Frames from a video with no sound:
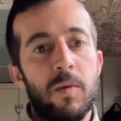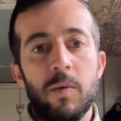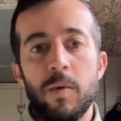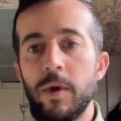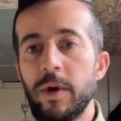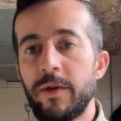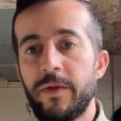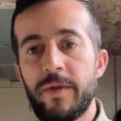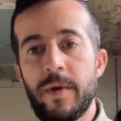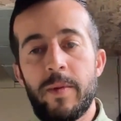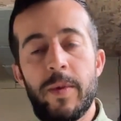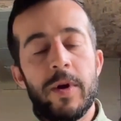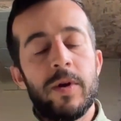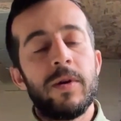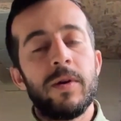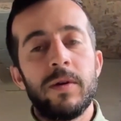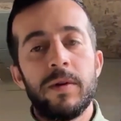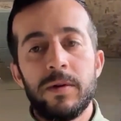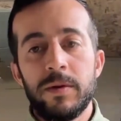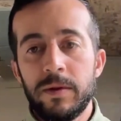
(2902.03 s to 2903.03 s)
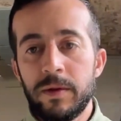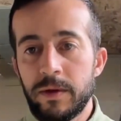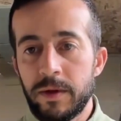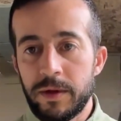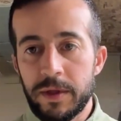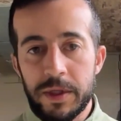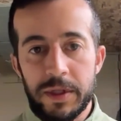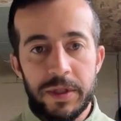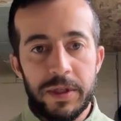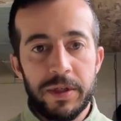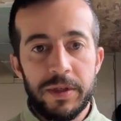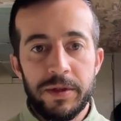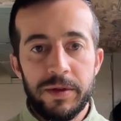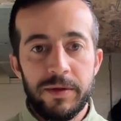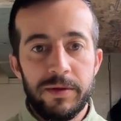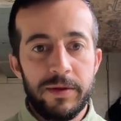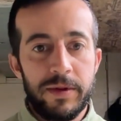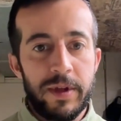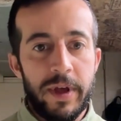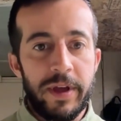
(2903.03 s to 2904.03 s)
Work from a hurdler's
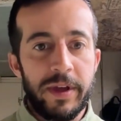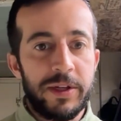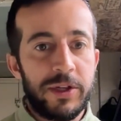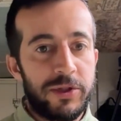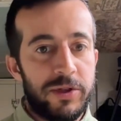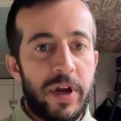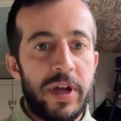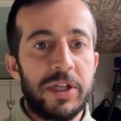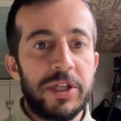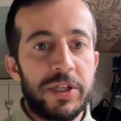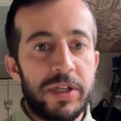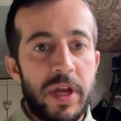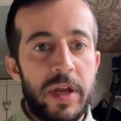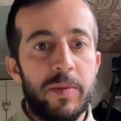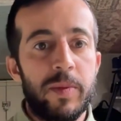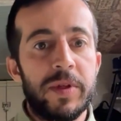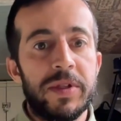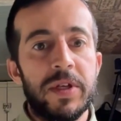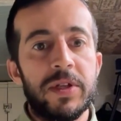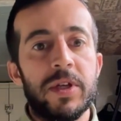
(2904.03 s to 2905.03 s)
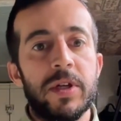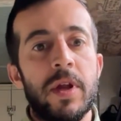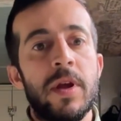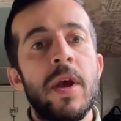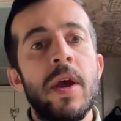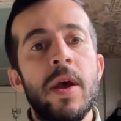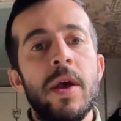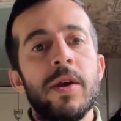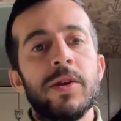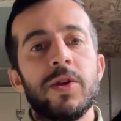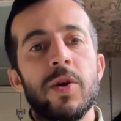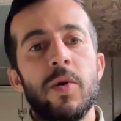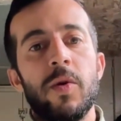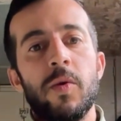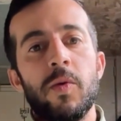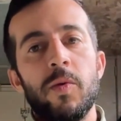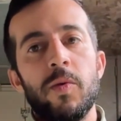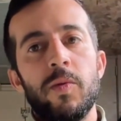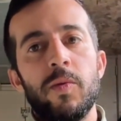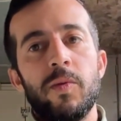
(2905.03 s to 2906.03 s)
like stretch type position.
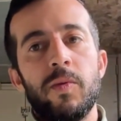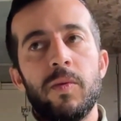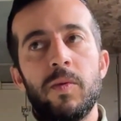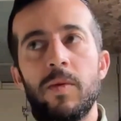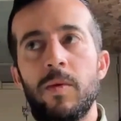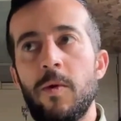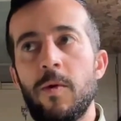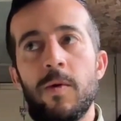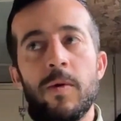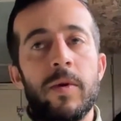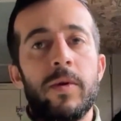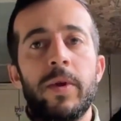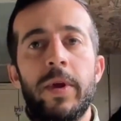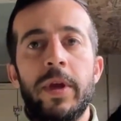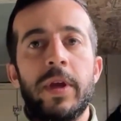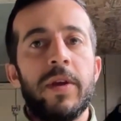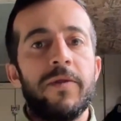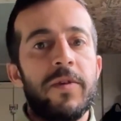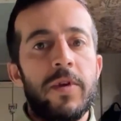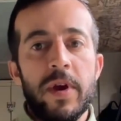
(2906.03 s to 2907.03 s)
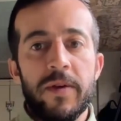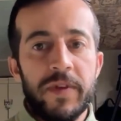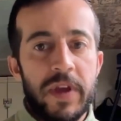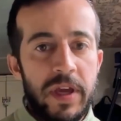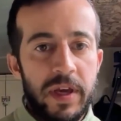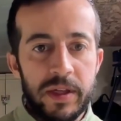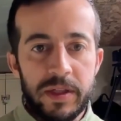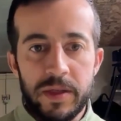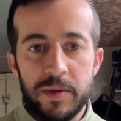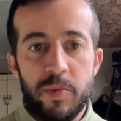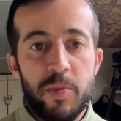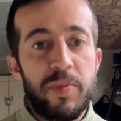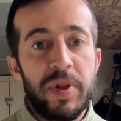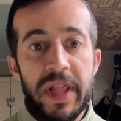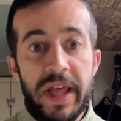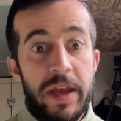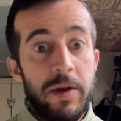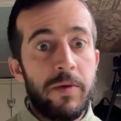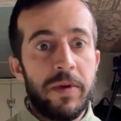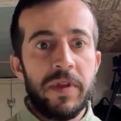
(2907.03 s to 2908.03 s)
So, or like if you have kids,
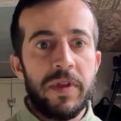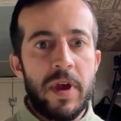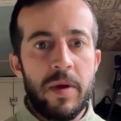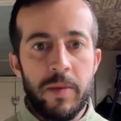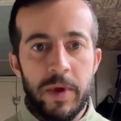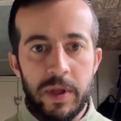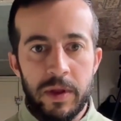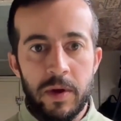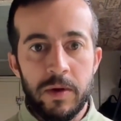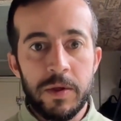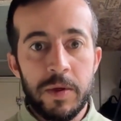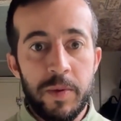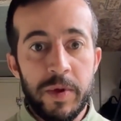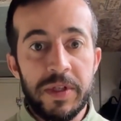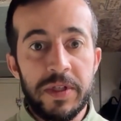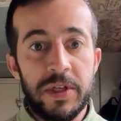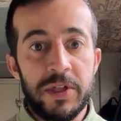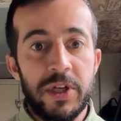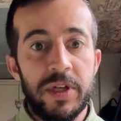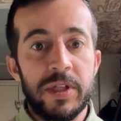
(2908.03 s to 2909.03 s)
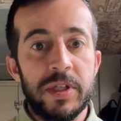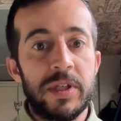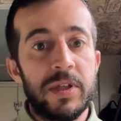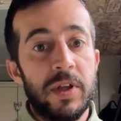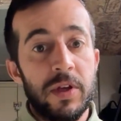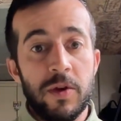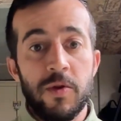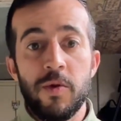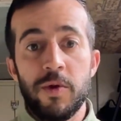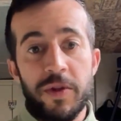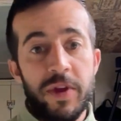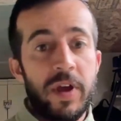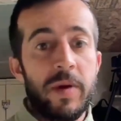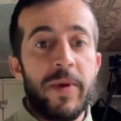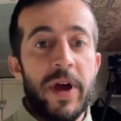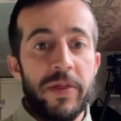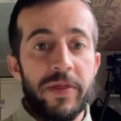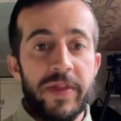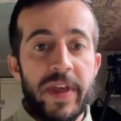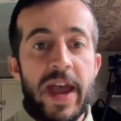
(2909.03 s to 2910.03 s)
play with them in those positions. The cool thing
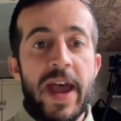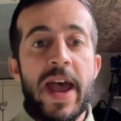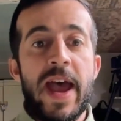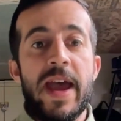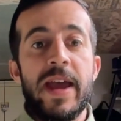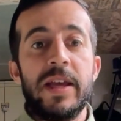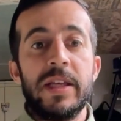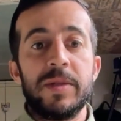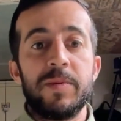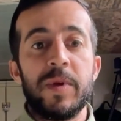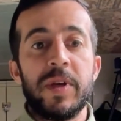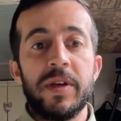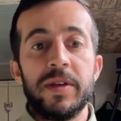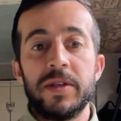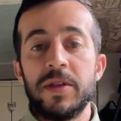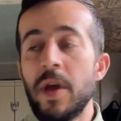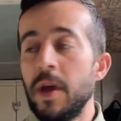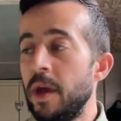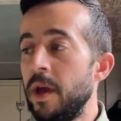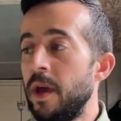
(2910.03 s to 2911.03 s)
about that is because